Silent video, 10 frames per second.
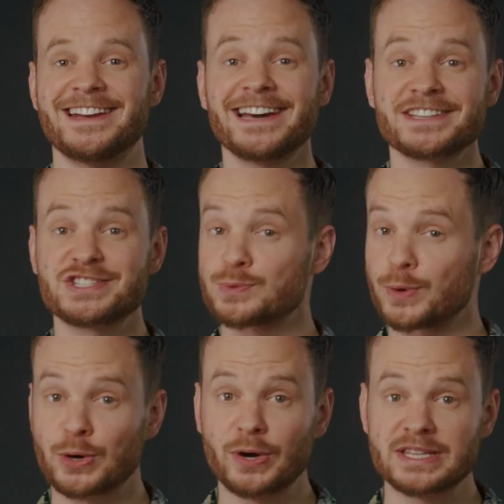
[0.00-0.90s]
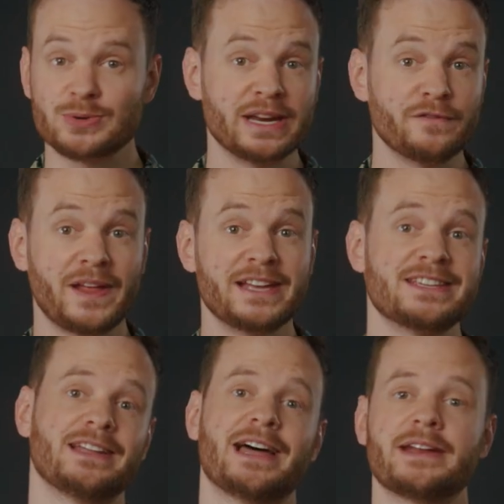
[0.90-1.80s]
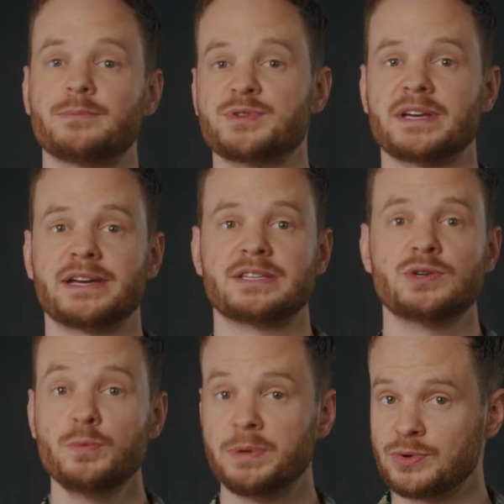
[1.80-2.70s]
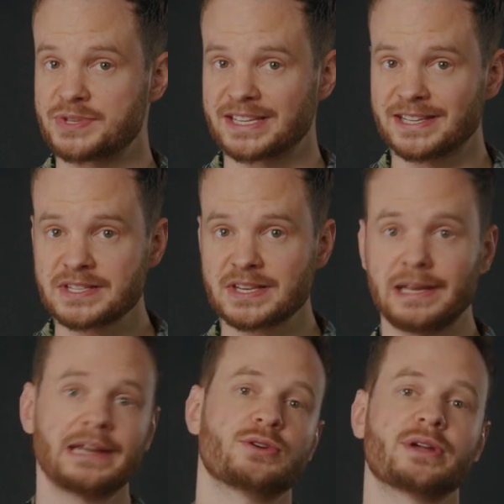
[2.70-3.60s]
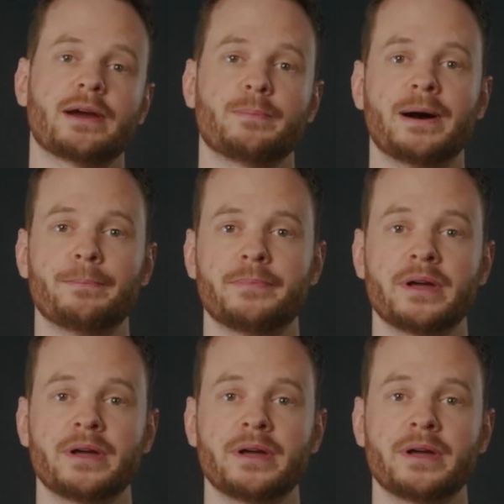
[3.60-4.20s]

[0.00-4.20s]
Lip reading: Next, we're going to inflate the Aladdin MOSAIC tube using this electric air pump.